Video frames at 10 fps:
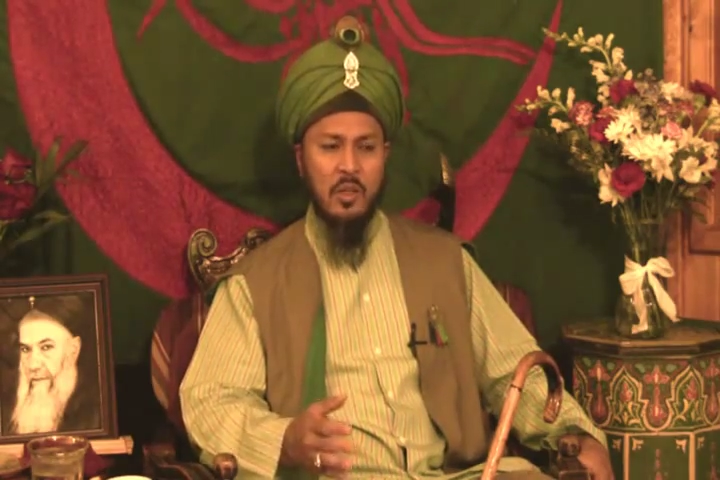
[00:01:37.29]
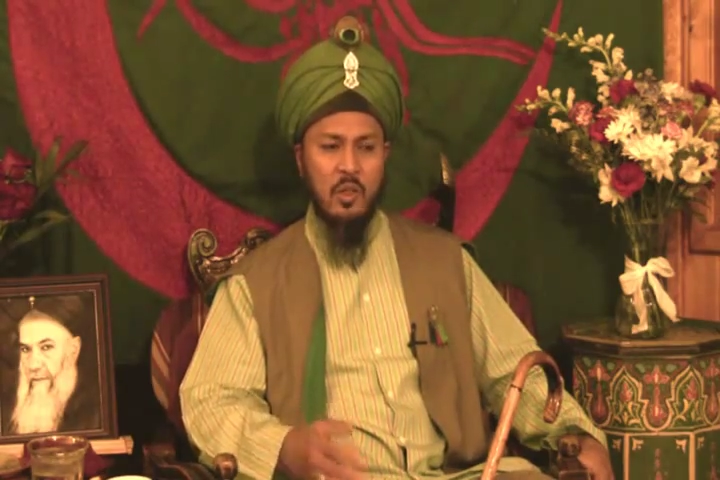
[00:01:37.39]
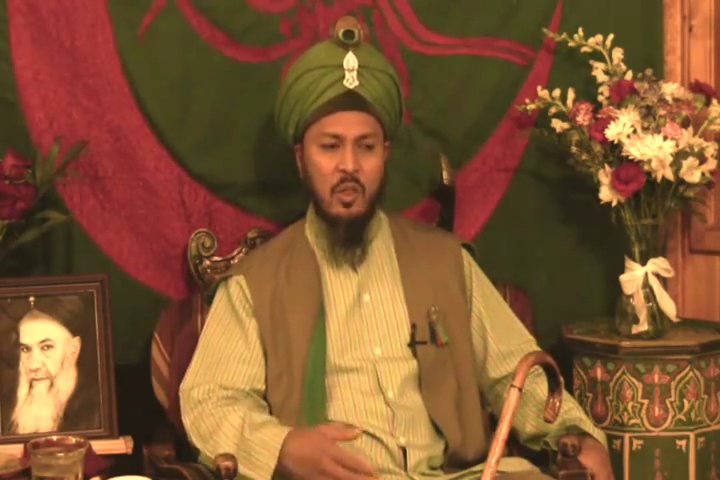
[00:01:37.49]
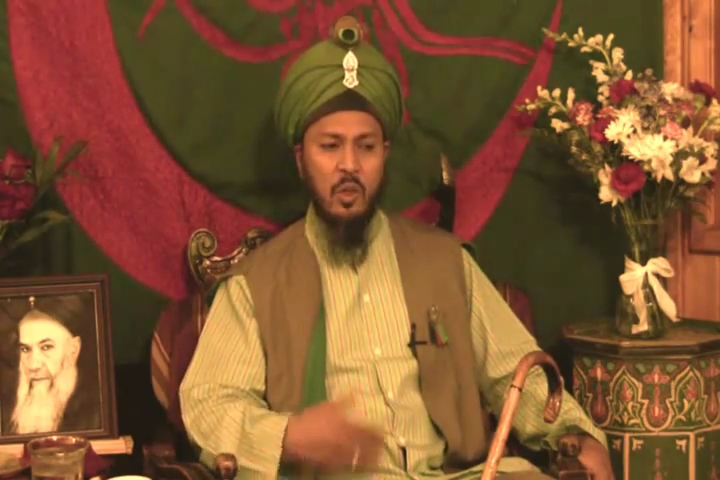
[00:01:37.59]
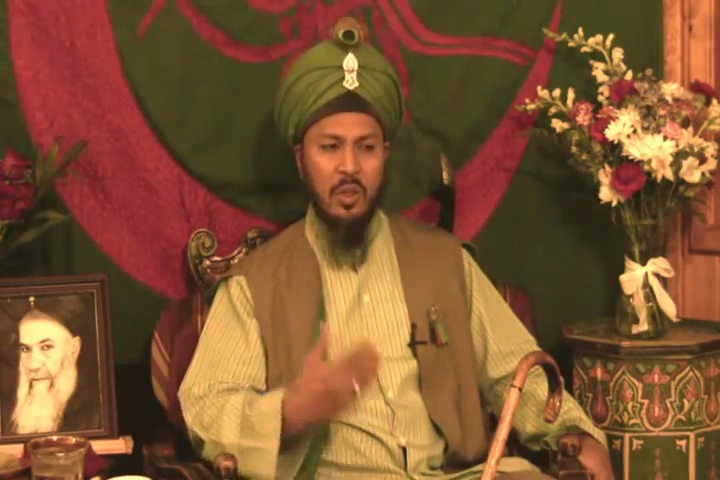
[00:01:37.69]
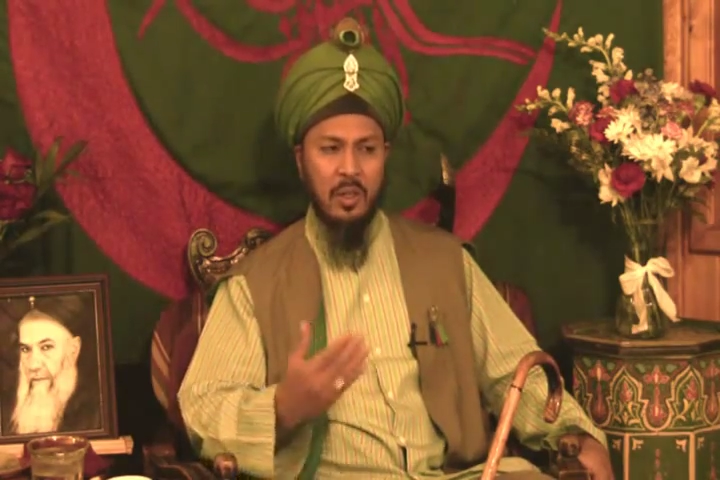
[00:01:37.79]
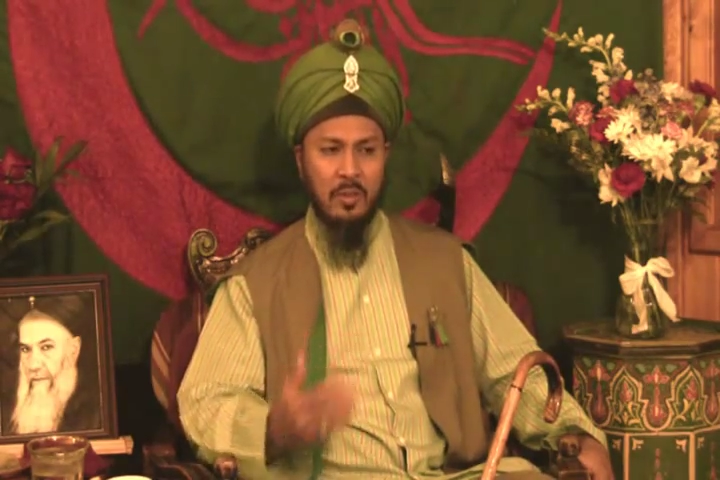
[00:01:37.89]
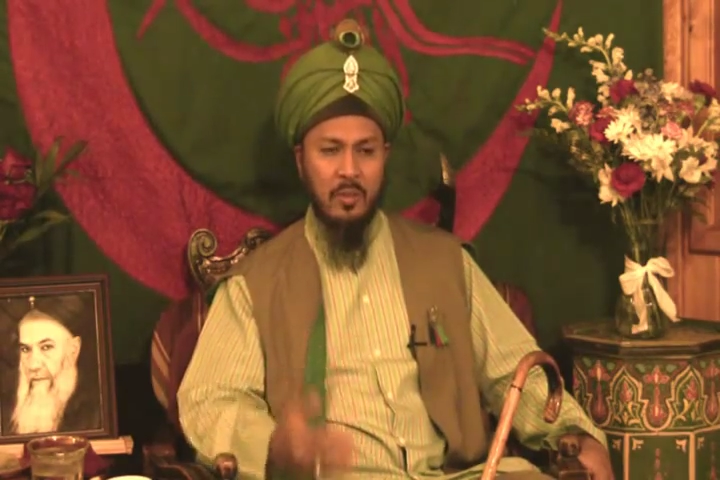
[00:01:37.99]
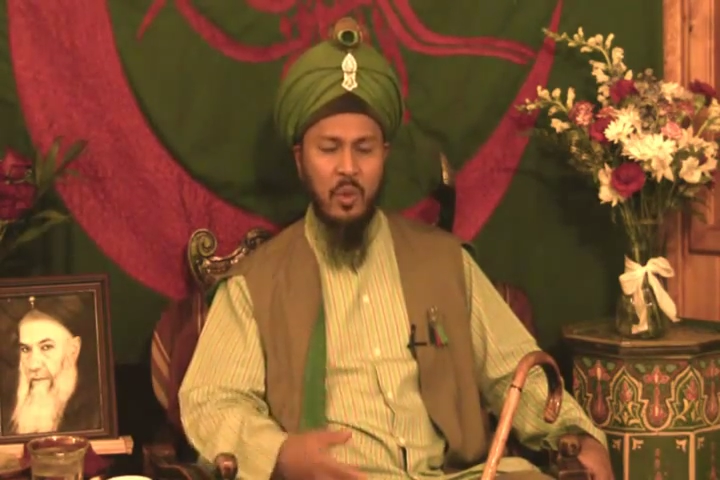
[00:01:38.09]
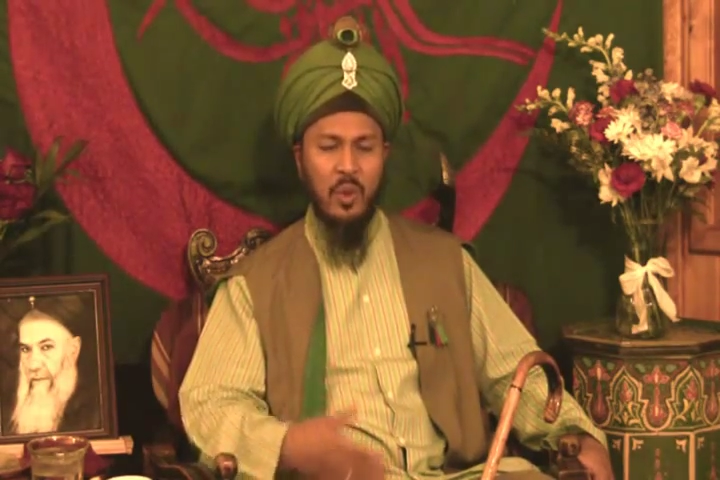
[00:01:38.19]
slowly,
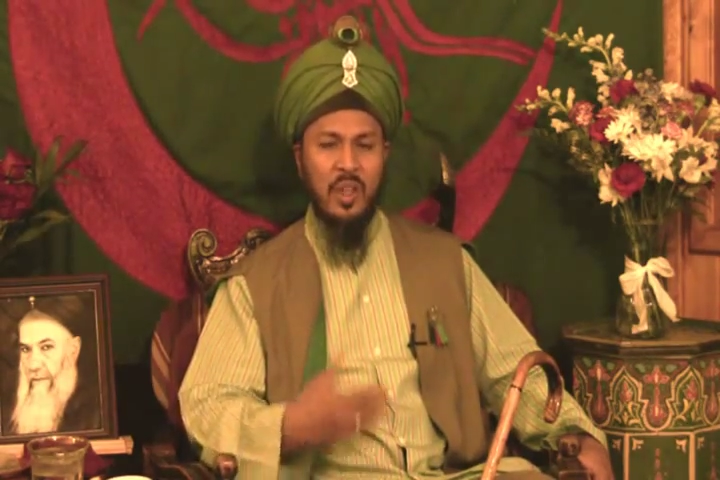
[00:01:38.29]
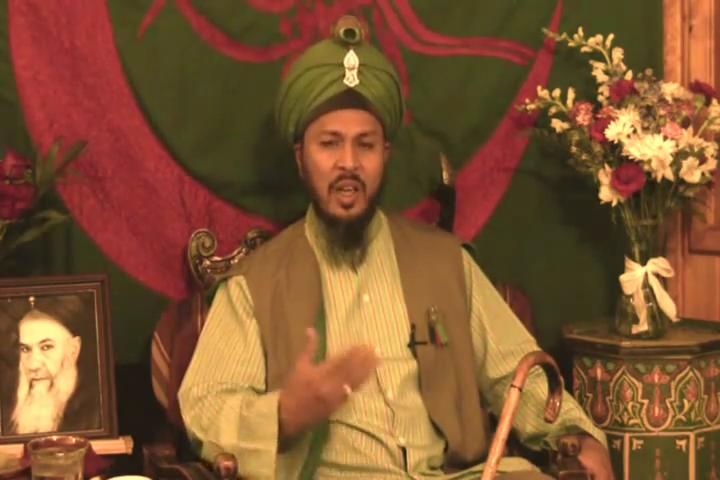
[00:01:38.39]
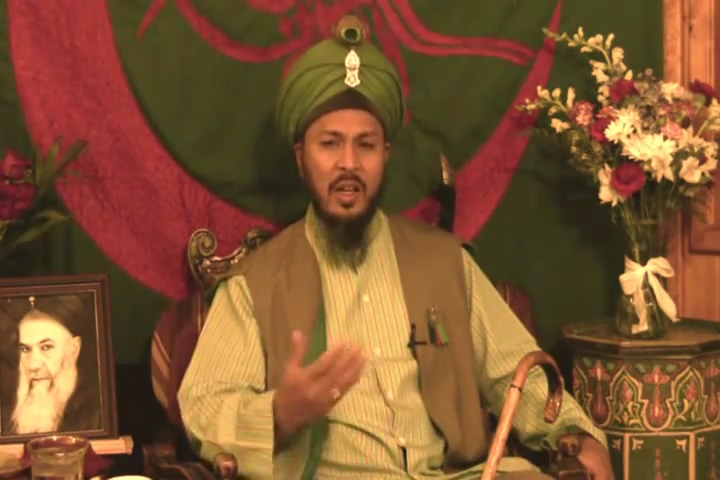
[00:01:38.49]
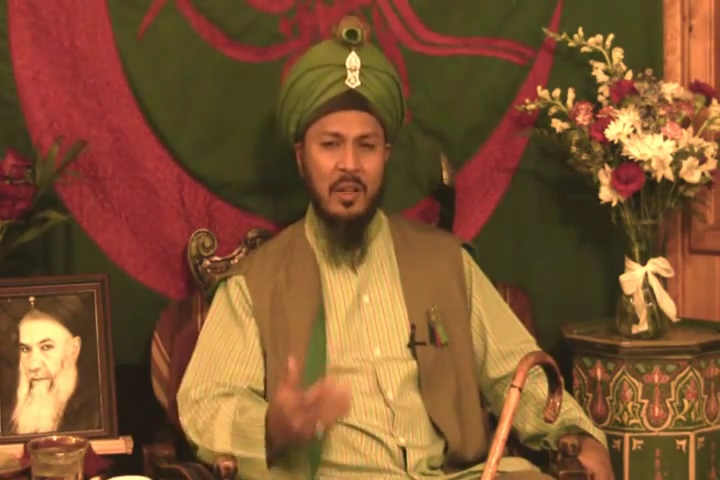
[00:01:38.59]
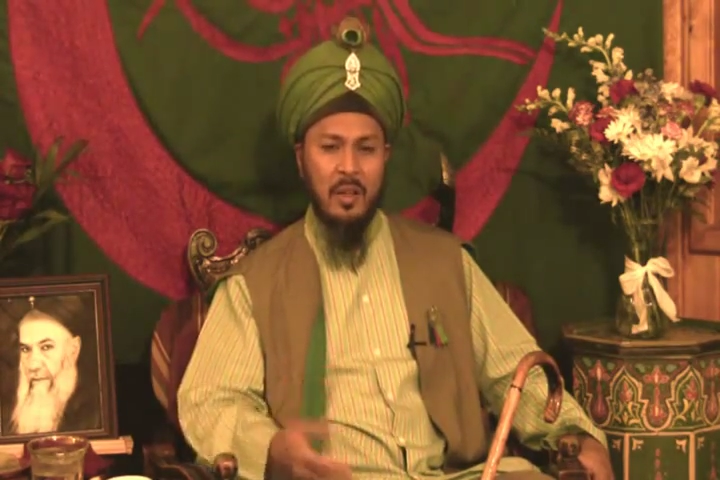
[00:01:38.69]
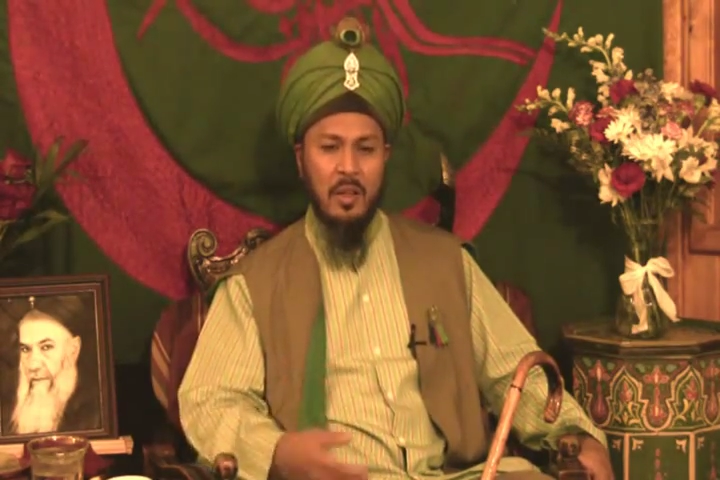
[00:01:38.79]
you will get